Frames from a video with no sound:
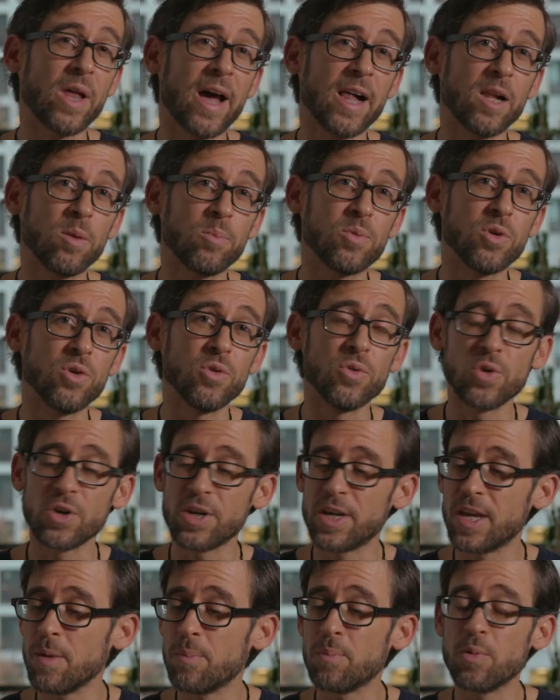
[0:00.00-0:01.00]
help you
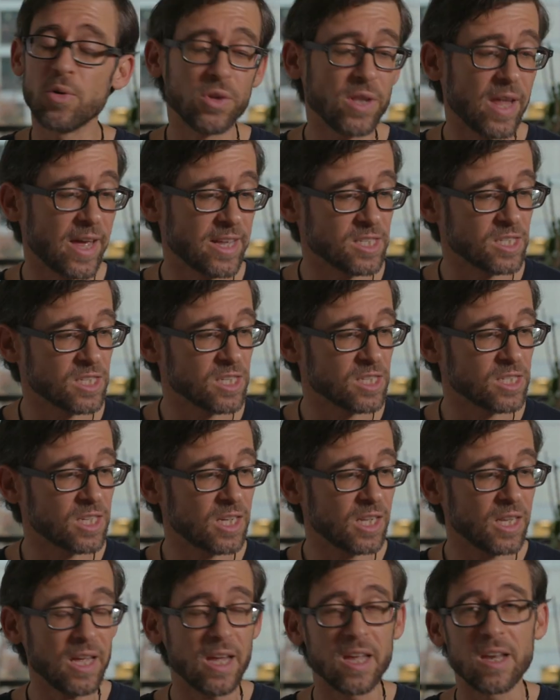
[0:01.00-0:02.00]
keep your lenses
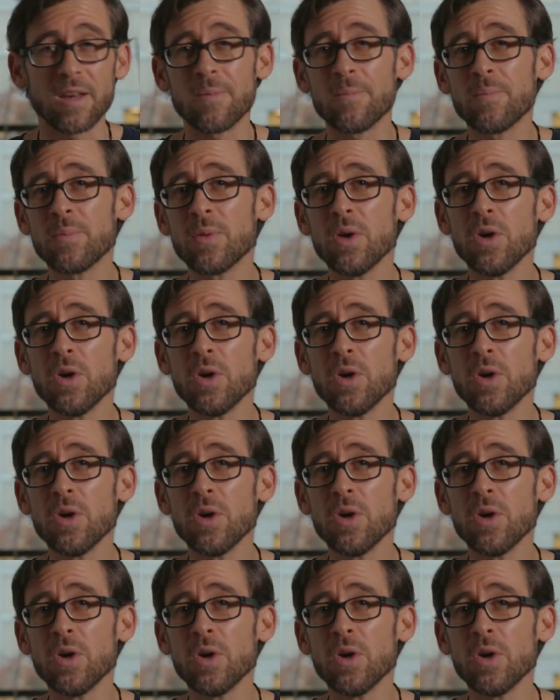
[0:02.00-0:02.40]
clean.